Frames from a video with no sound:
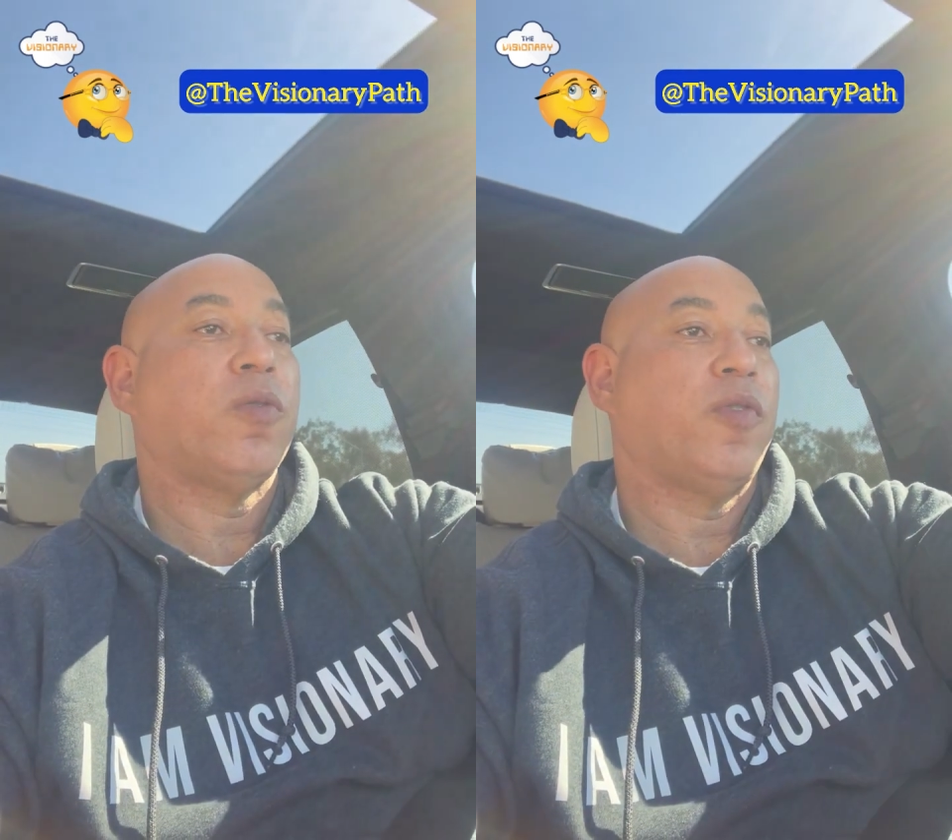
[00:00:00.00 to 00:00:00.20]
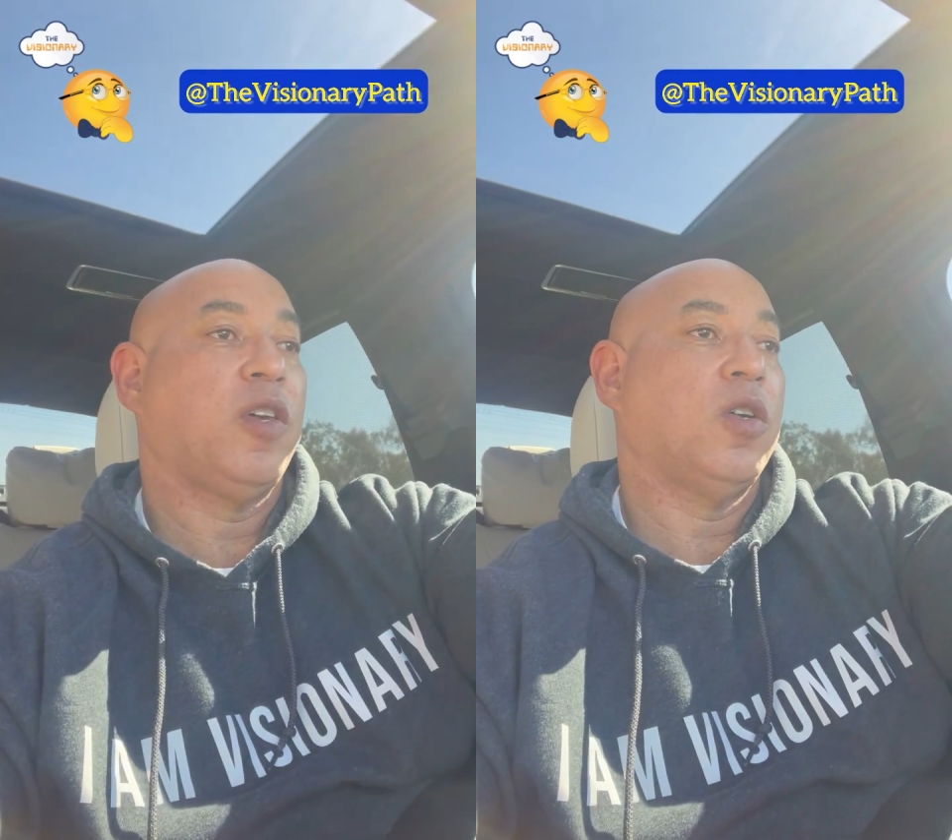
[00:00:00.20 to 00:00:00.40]

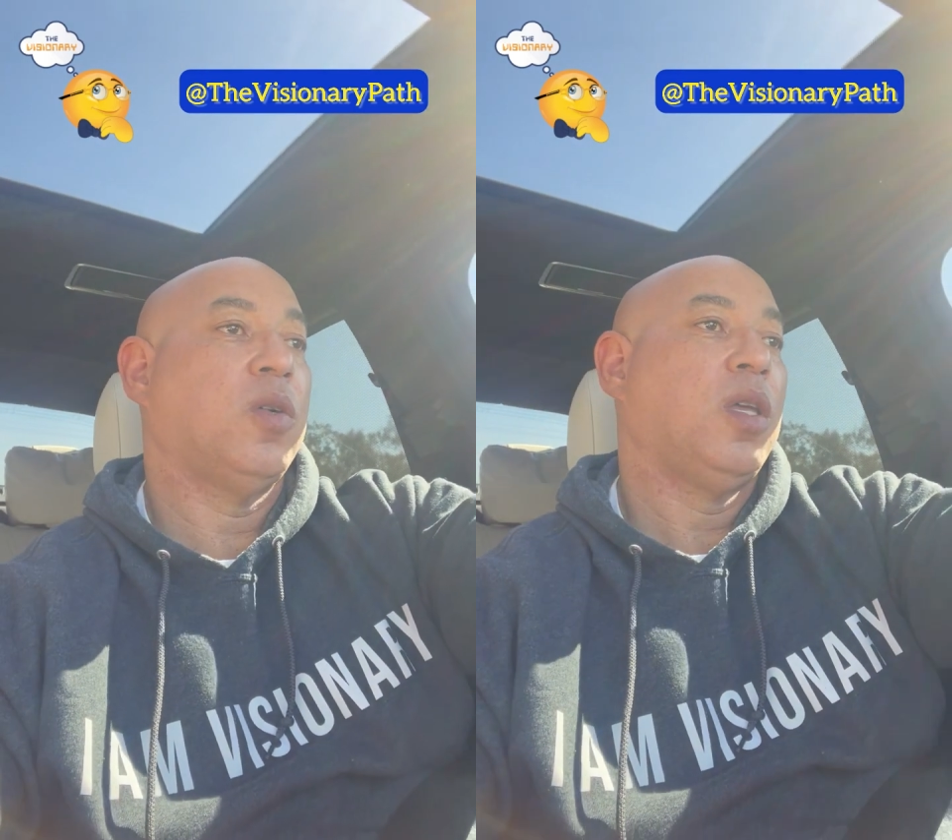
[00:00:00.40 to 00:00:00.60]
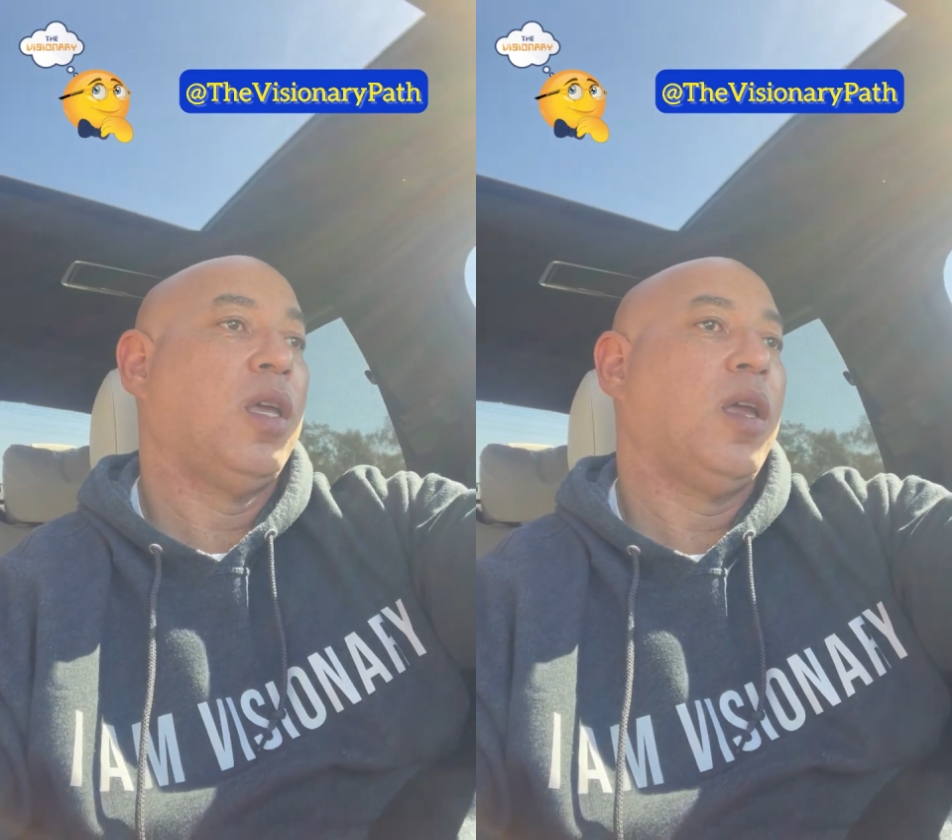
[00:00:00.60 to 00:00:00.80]
feel
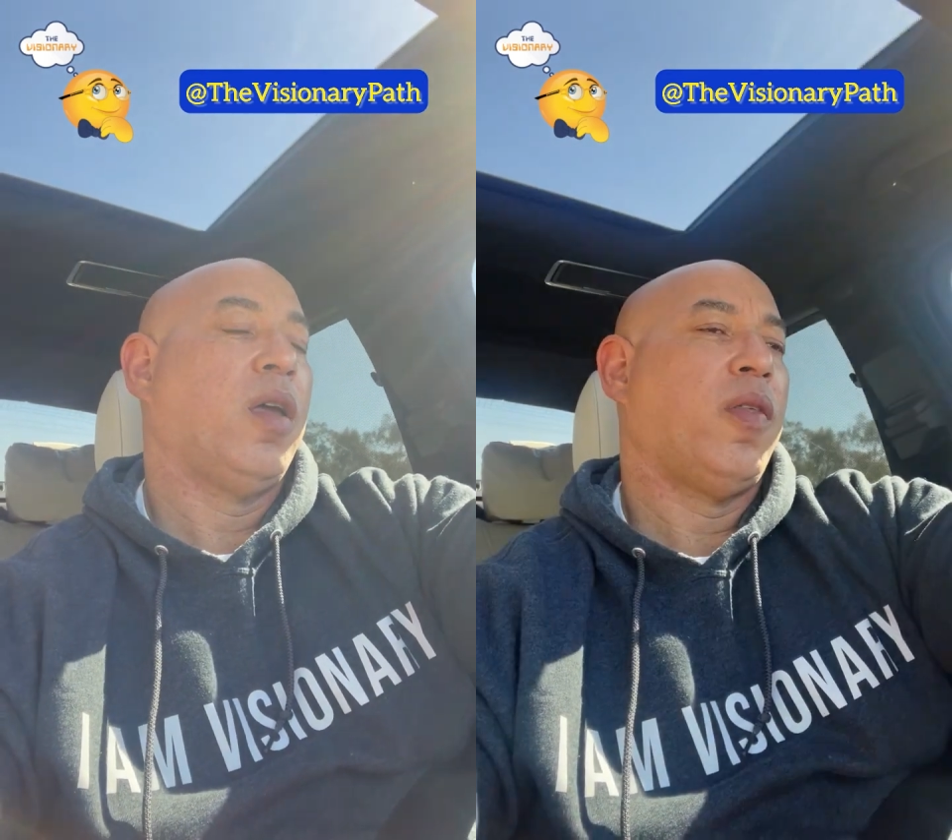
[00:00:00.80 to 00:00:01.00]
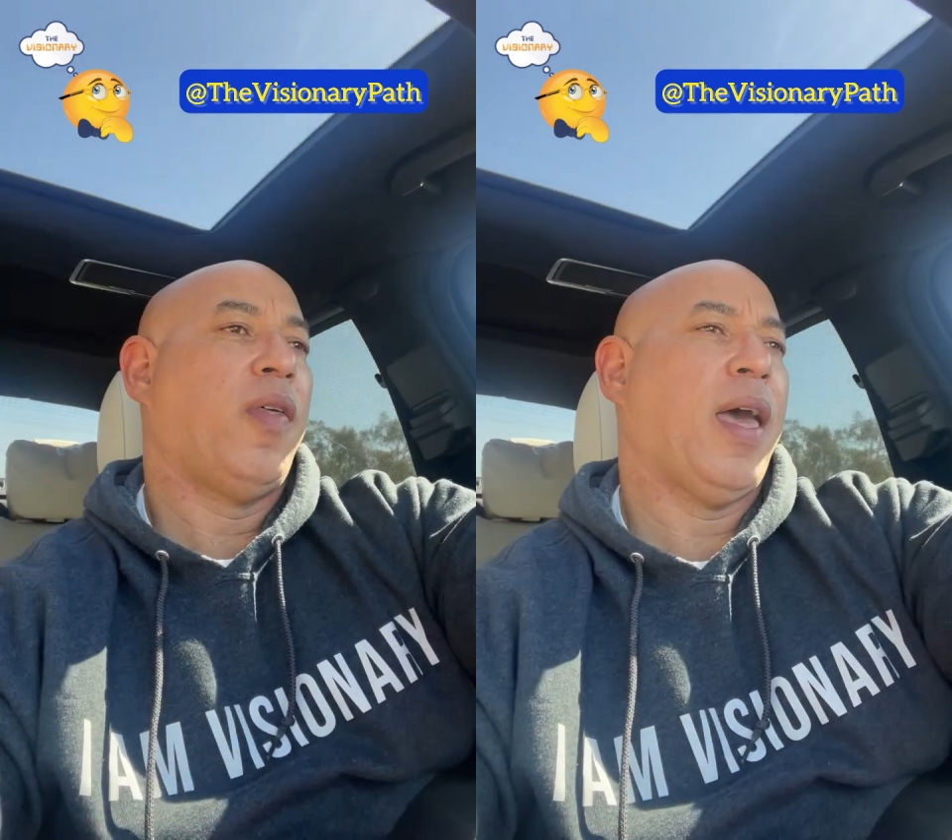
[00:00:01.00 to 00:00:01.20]

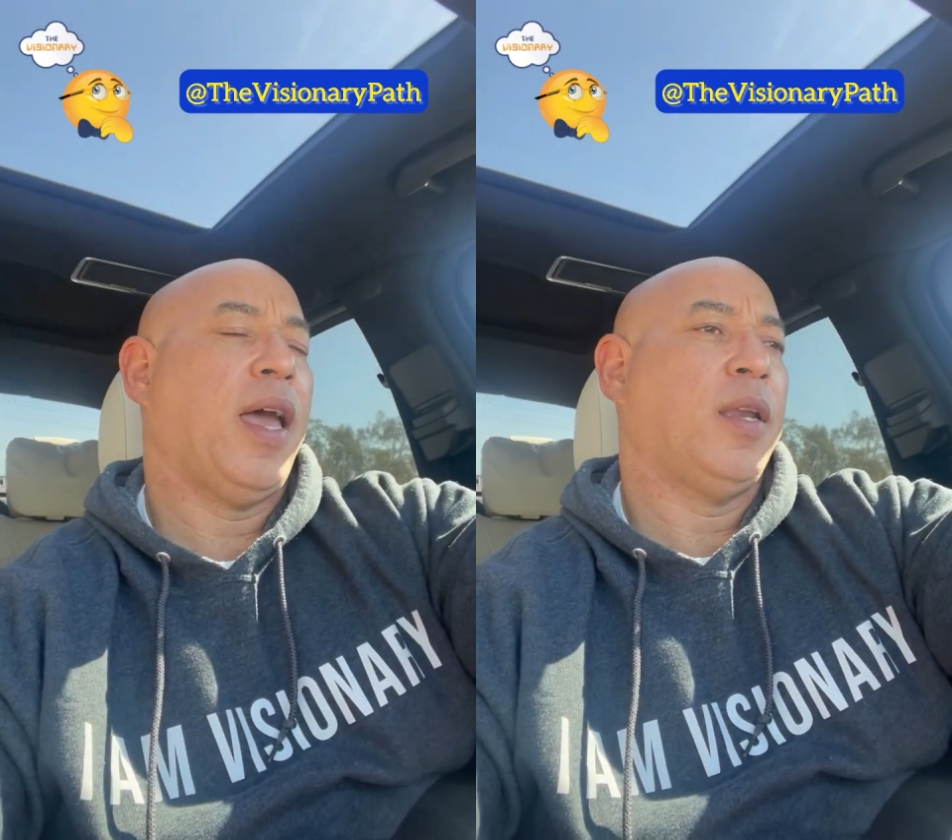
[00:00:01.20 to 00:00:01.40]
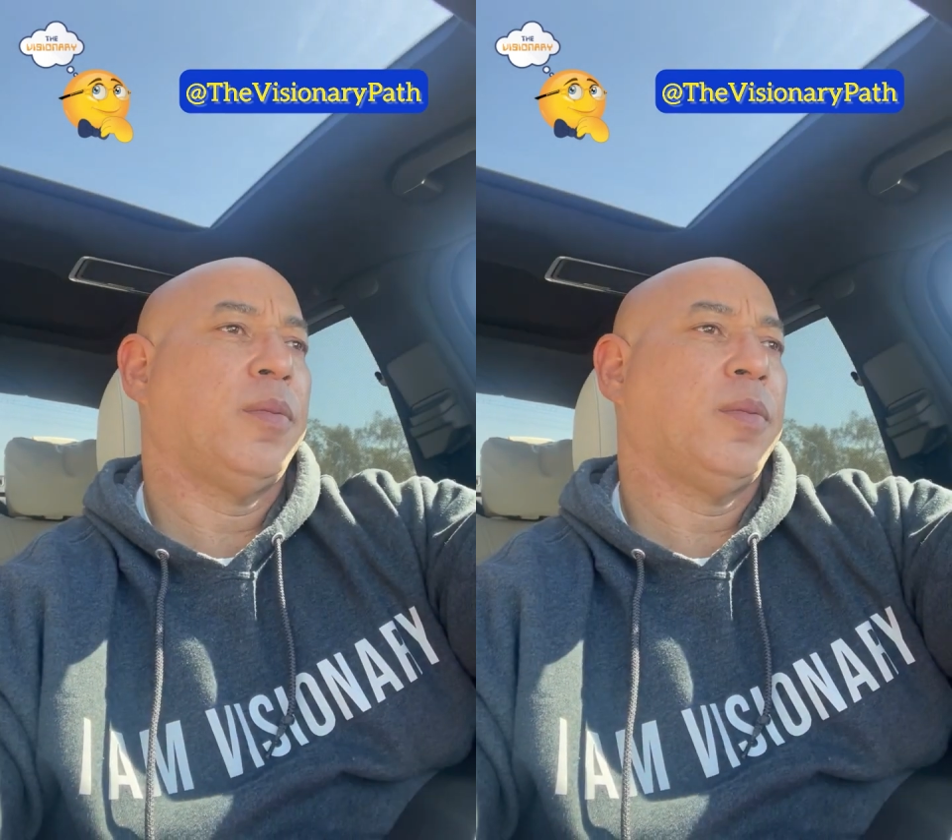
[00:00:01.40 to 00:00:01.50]
that